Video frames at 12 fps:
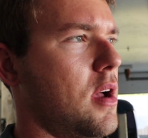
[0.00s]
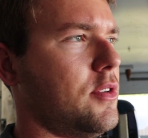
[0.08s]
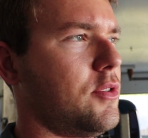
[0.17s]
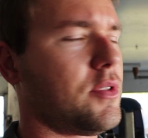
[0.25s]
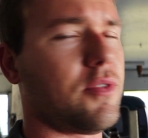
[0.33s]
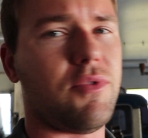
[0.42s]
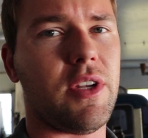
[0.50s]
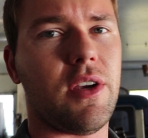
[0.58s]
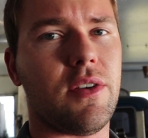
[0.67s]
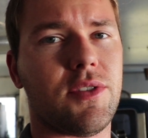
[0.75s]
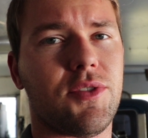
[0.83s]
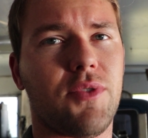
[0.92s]
do some
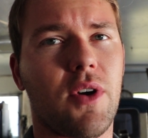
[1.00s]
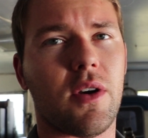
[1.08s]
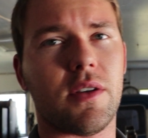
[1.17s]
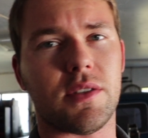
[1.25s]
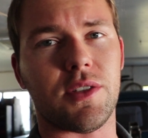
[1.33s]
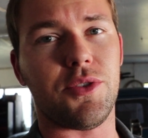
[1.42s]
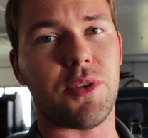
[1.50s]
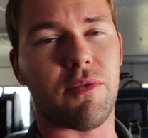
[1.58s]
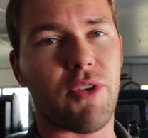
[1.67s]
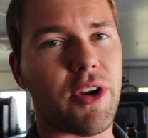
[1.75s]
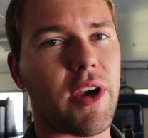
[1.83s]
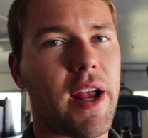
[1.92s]
videos as far as the new
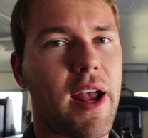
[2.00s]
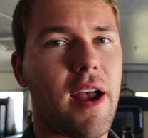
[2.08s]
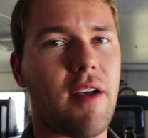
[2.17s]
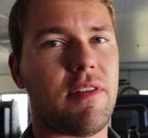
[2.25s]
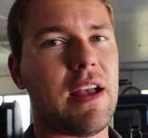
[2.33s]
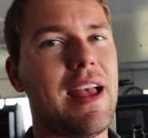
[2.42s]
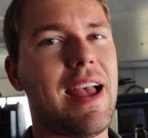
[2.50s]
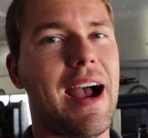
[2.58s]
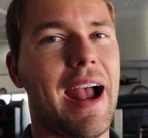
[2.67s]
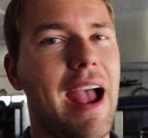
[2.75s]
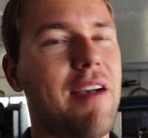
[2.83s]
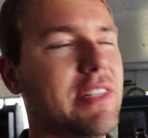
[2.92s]
converter I have.
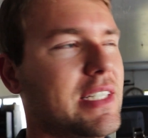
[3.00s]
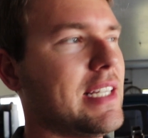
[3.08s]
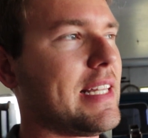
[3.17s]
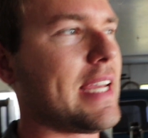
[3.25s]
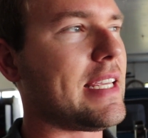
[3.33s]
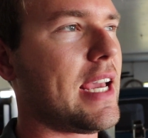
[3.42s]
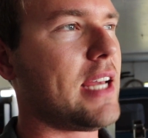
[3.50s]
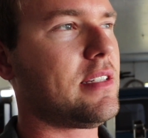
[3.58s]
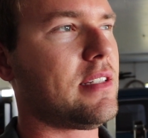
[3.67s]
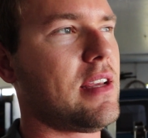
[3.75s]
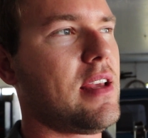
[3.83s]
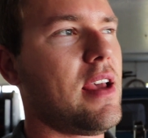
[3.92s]
I haven't done that
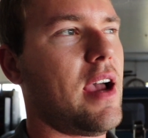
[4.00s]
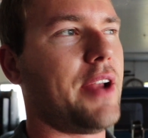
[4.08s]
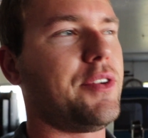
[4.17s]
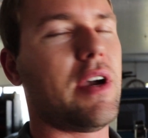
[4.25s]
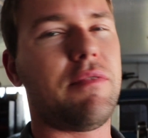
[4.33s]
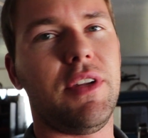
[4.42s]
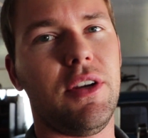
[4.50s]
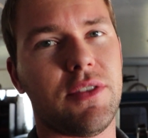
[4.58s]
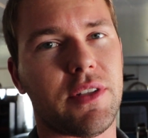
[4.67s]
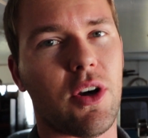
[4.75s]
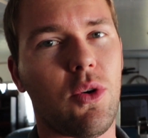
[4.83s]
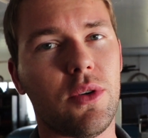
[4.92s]
yet. I do have videos
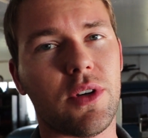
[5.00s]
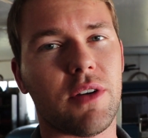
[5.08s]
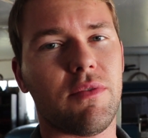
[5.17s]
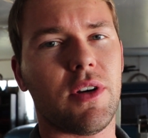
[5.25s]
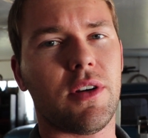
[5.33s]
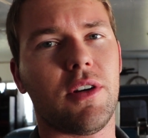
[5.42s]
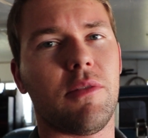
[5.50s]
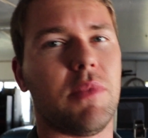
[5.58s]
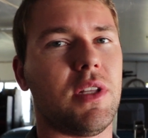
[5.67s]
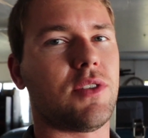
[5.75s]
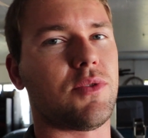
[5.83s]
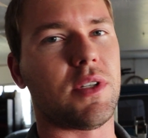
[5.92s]
on the older converter,
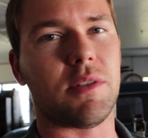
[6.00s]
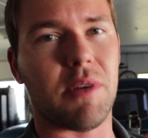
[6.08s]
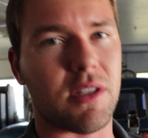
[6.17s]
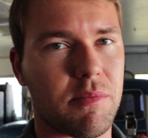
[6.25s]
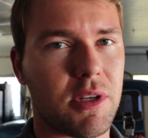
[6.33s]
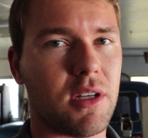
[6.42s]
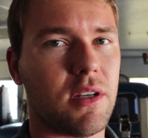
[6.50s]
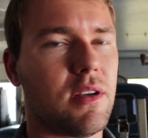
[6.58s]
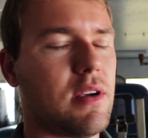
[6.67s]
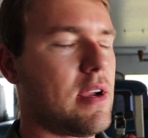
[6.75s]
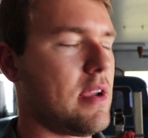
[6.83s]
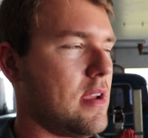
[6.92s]
but this one is much
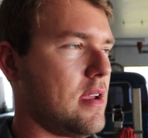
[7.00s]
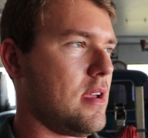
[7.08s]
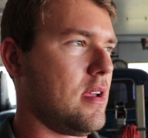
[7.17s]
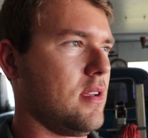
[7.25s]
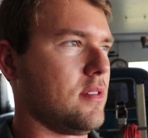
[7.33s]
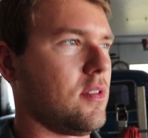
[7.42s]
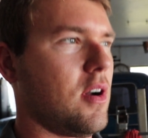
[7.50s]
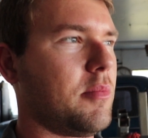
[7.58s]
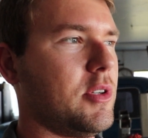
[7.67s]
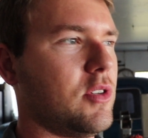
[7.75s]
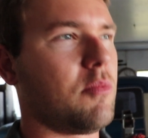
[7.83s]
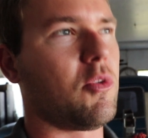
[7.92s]
bigger. So I'll
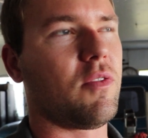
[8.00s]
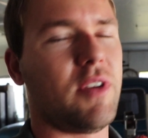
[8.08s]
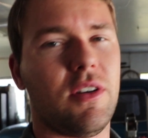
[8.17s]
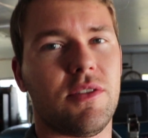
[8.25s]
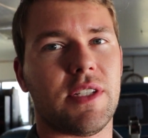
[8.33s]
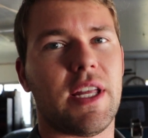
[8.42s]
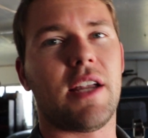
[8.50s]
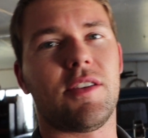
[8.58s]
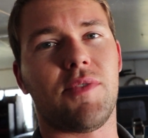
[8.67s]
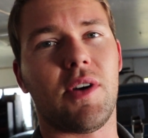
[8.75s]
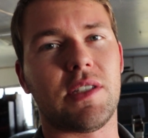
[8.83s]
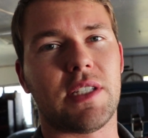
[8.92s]
be doing more videos on that
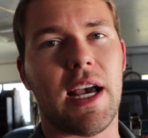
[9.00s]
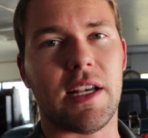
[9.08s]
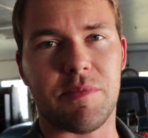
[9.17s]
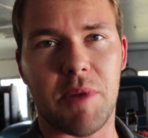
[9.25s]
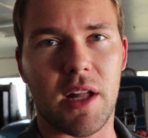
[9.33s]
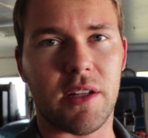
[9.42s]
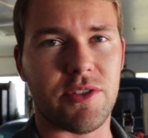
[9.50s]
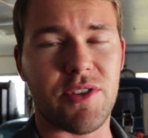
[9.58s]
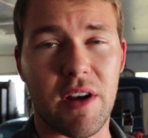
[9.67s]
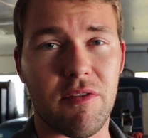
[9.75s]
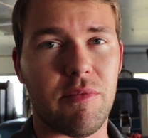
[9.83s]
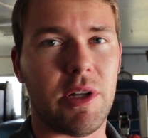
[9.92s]
as far as gas mileage,
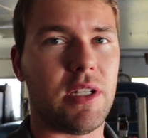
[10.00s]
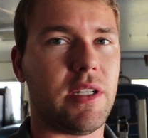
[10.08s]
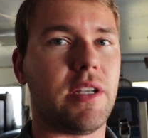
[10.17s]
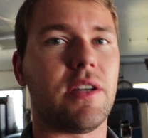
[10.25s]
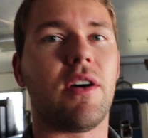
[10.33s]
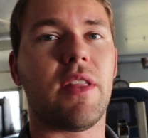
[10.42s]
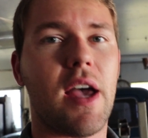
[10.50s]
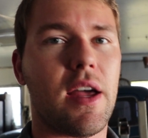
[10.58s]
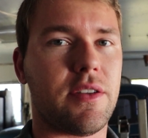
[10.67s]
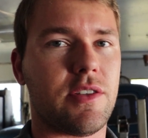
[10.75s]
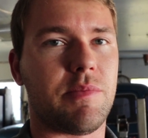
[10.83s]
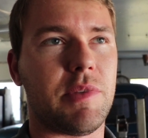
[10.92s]
drivability, and all
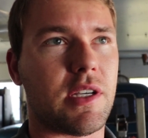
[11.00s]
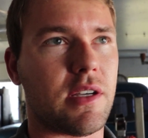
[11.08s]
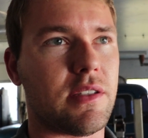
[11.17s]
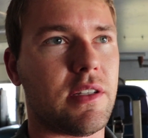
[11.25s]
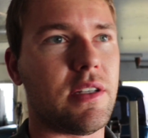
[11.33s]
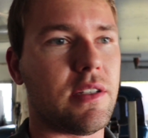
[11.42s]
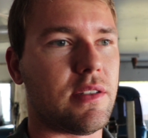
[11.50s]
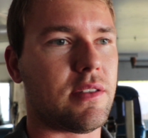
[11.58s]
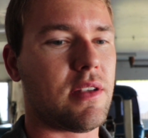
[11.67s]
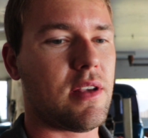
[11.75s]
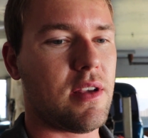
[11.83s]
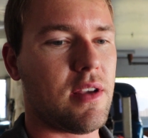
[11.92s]
that, just because it is